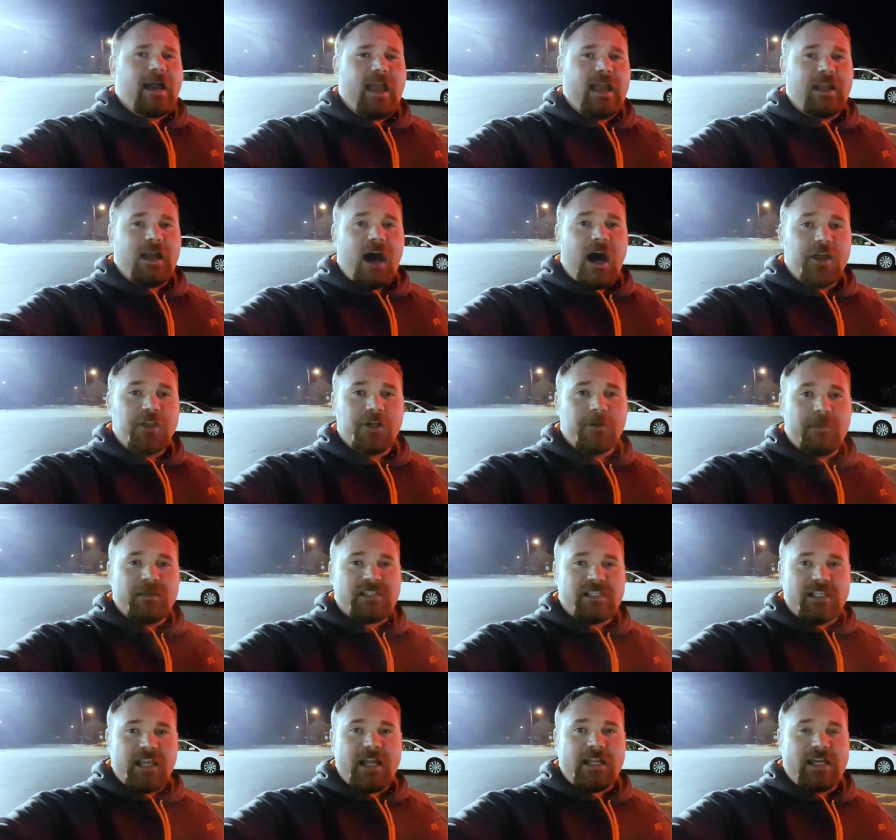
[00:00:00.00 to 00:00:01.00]
and other
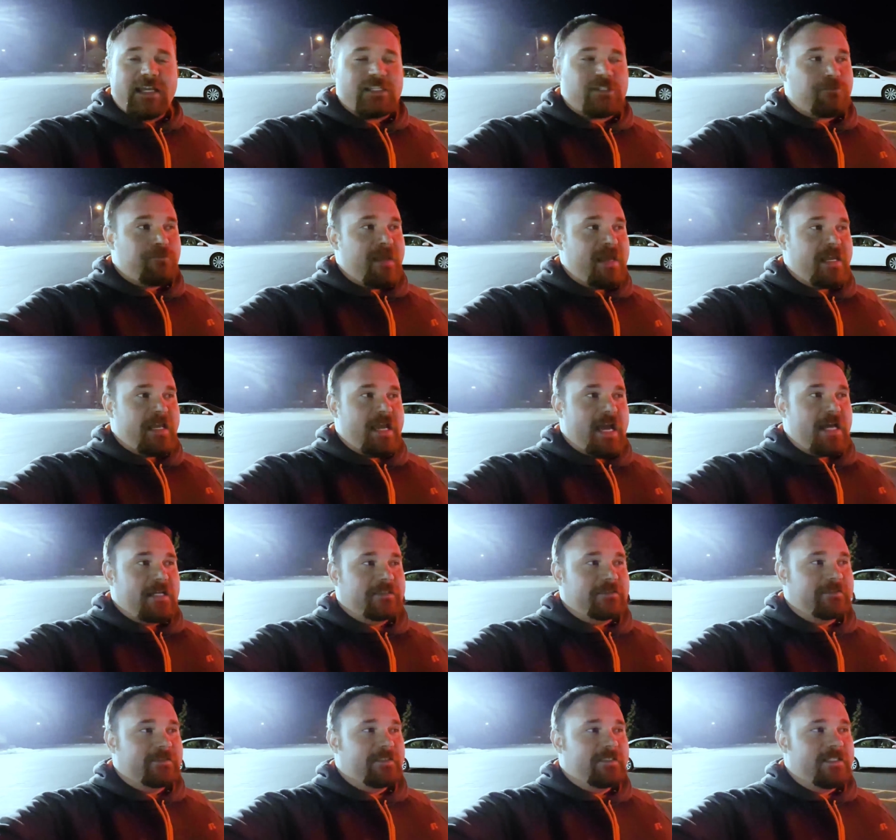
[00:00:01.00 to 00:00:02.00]
miscellaneous media.
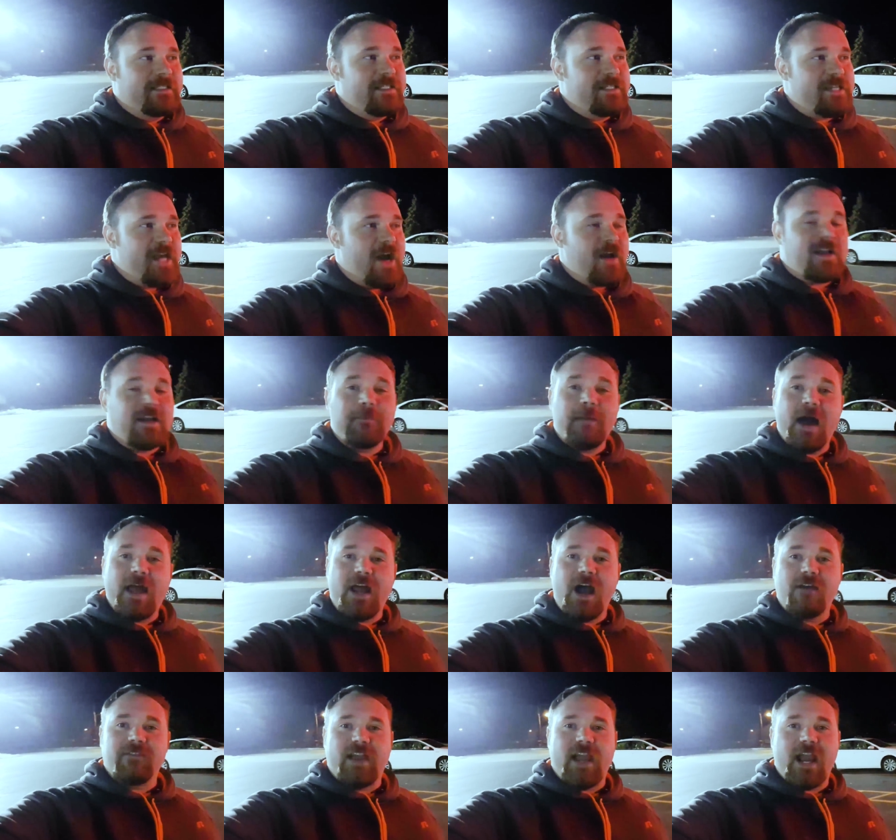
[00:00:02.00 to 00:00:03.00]
So come
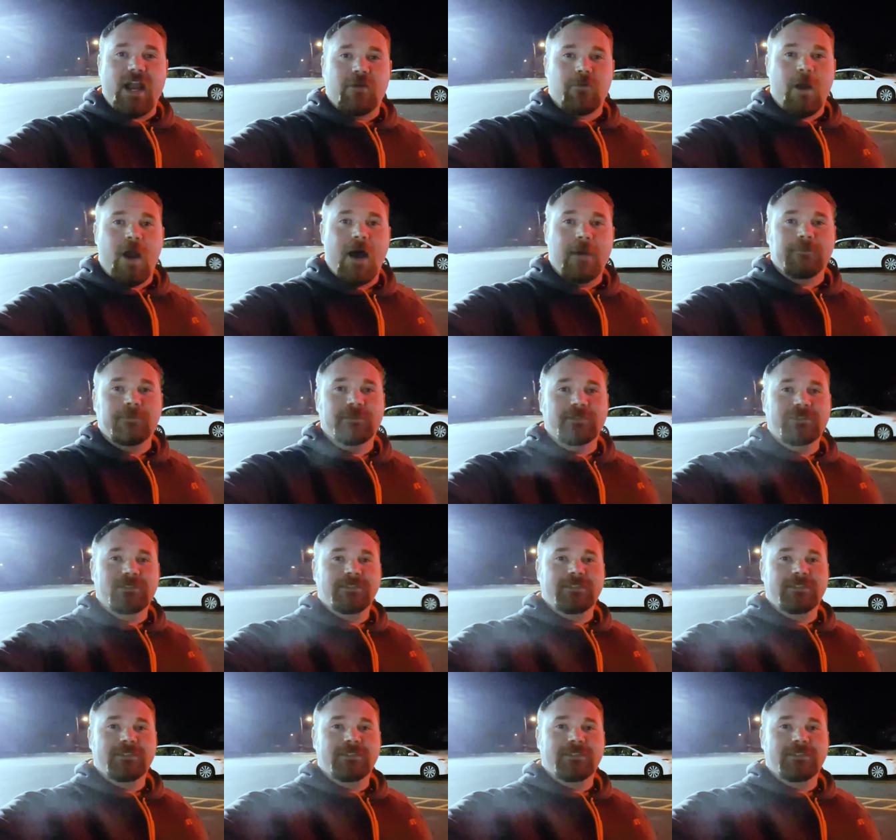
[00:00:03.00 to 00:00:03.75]
on over here, Rum.